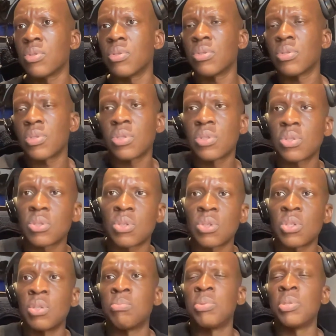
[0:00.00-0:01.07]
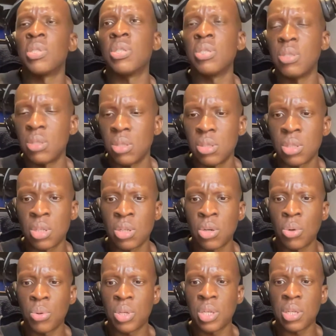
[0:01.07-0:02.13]
It's gonna be a
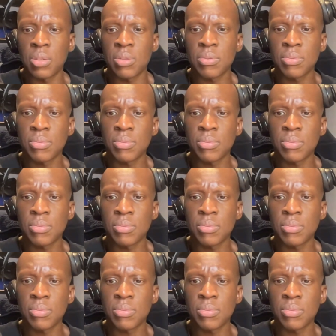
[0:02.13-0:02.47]
goal kick.